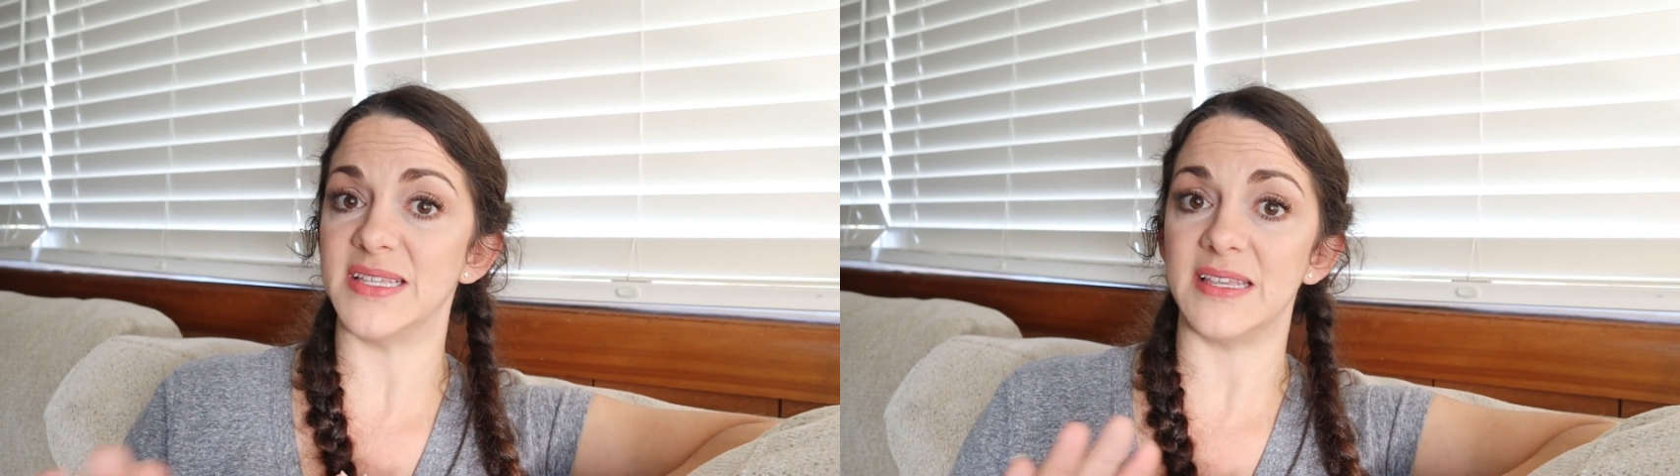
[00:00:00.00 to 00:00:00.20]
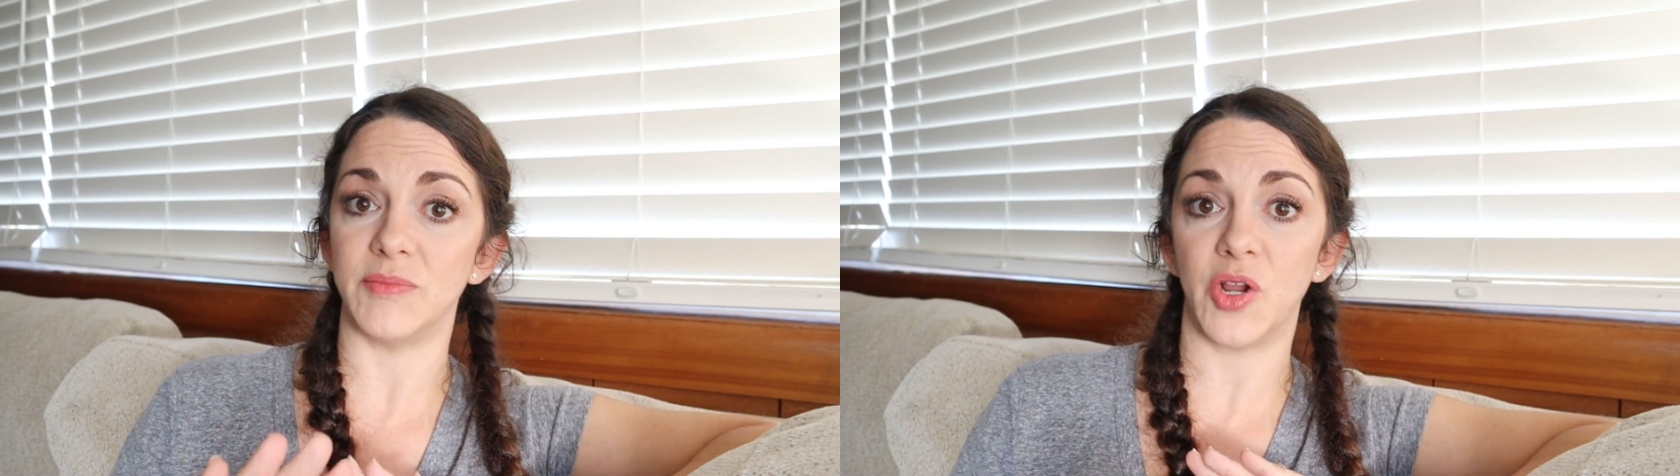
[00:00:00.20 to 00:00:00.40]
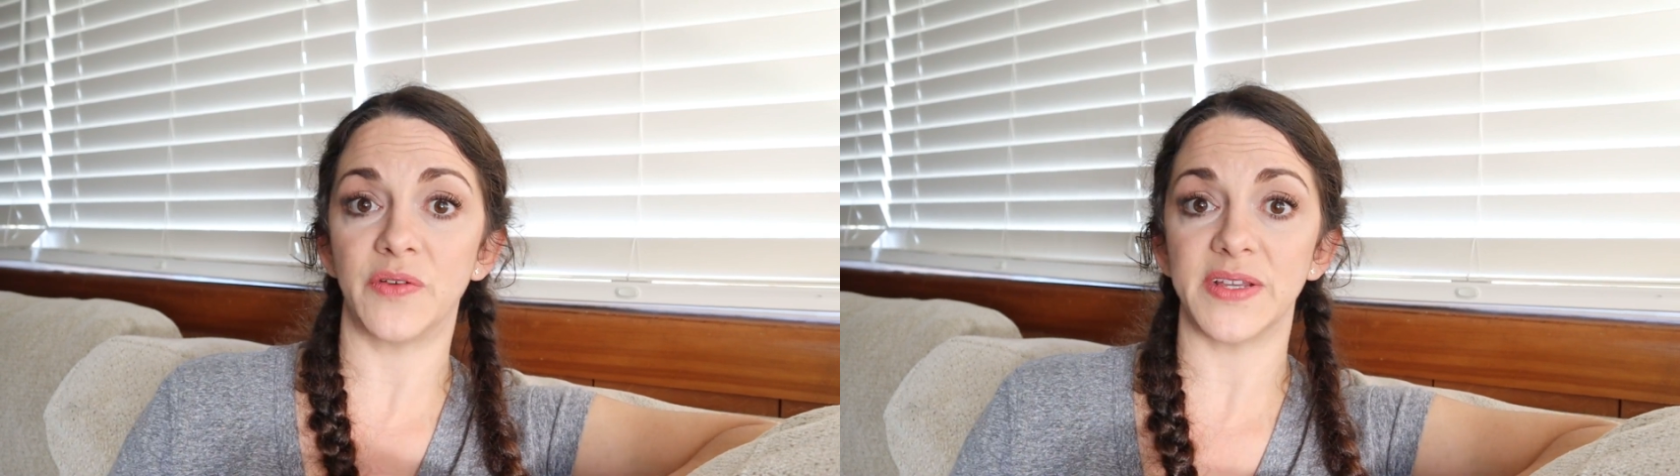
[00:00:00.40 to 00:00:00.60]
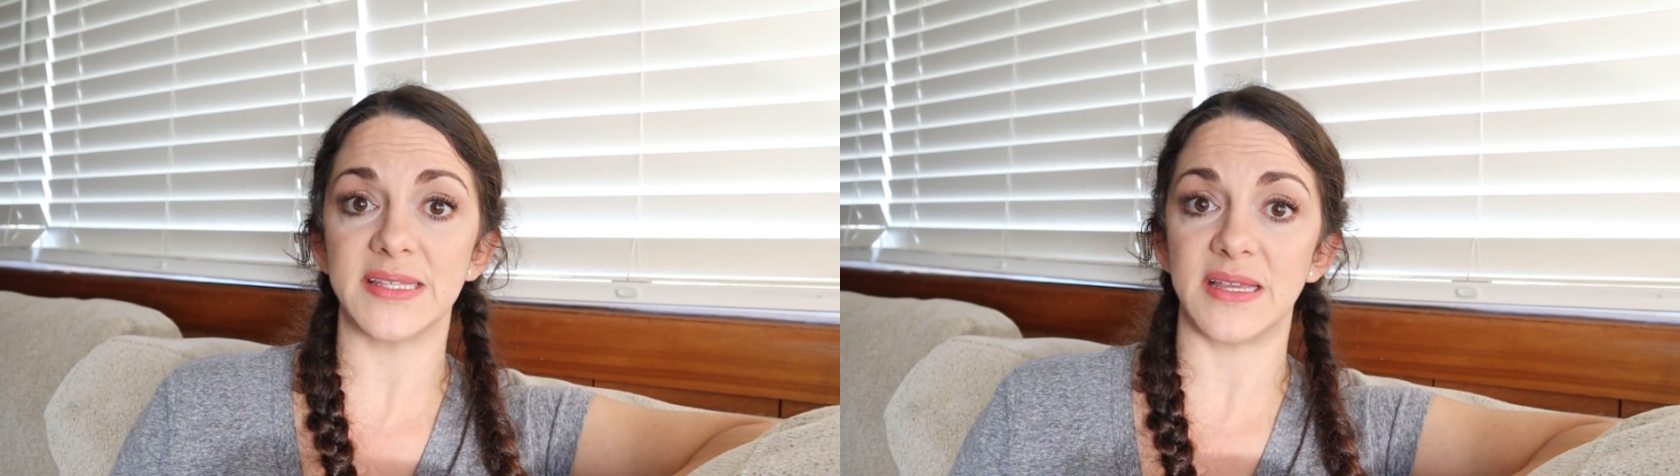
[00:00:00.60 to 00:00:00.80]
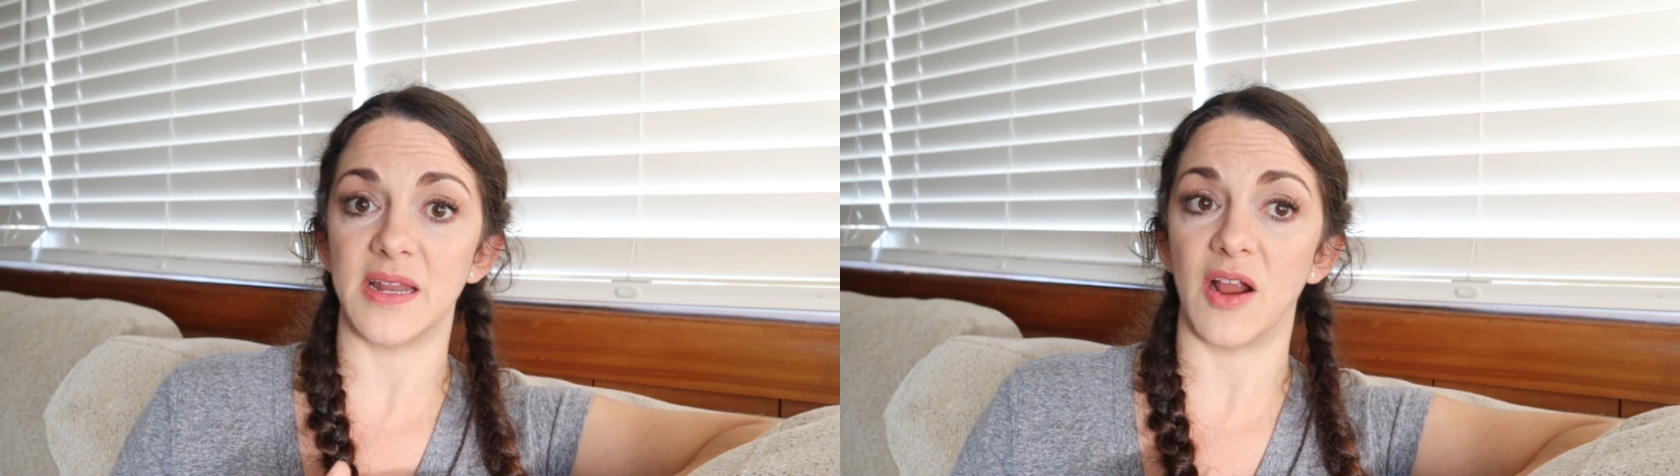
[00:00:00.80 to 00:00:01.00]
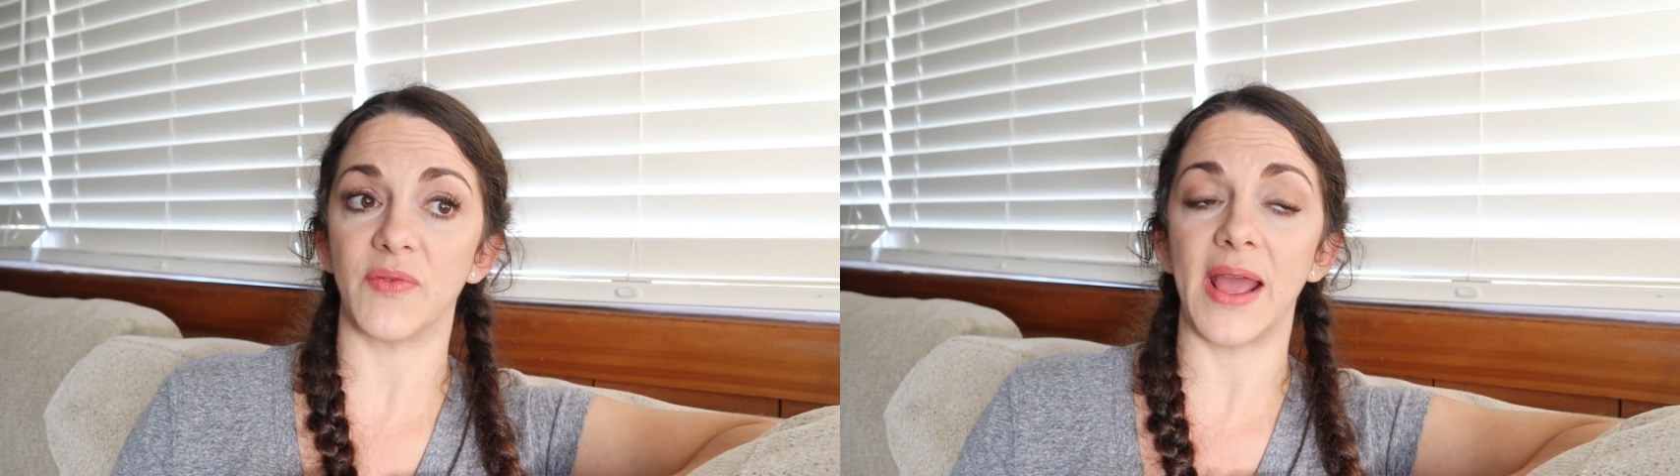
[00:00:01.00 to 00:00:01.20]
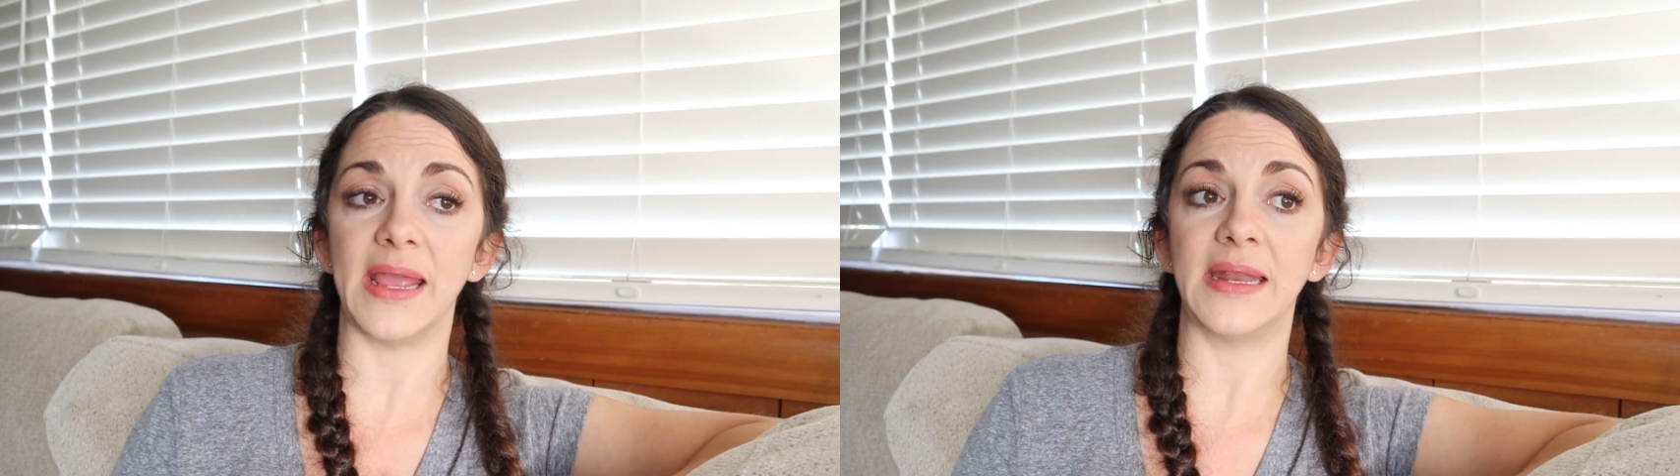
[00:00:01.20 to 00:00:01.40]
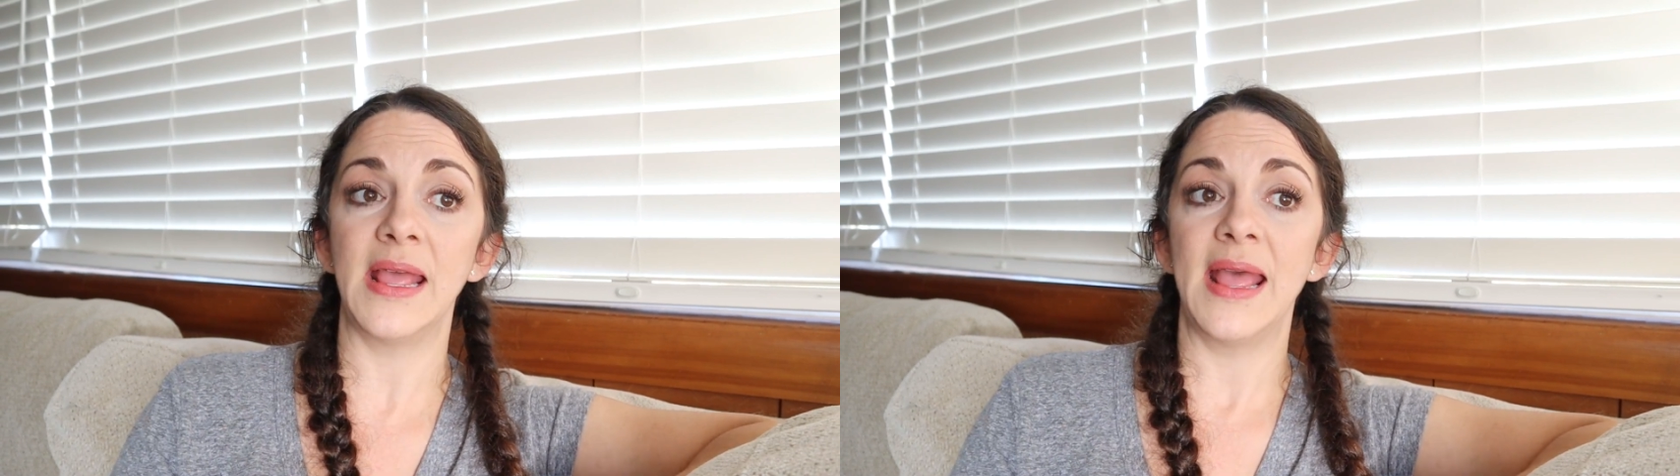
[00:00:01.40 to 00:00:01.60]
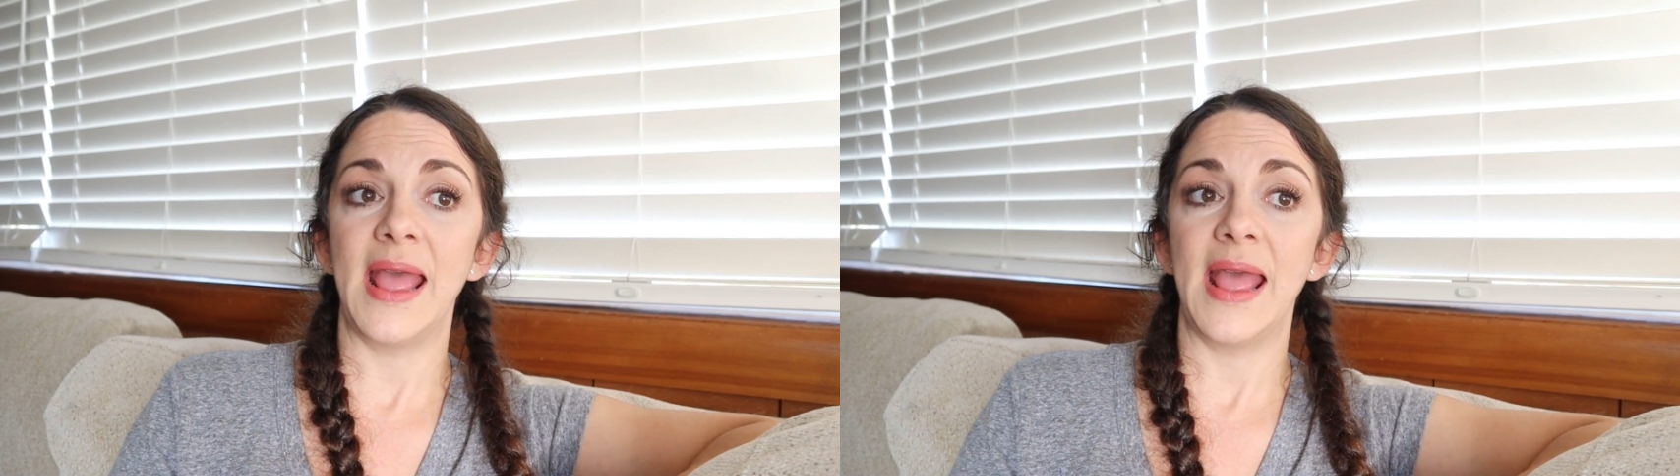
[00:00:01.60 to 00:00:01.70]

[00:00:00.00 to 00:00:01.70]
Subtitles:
He seemed nervous and not right,